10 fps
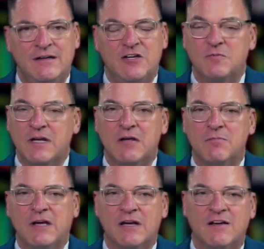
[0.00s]
He's making a
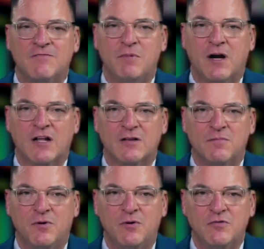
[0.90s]
big enough mark on the
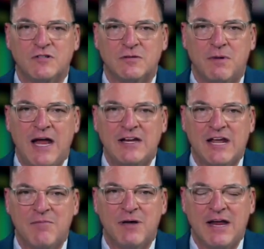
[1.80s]
polls that the Biden
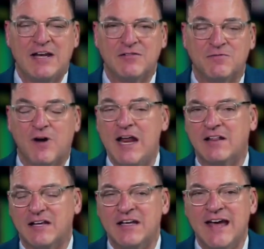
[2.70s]
campaign is,
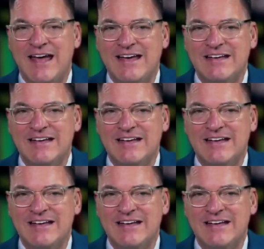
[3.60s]
frankly,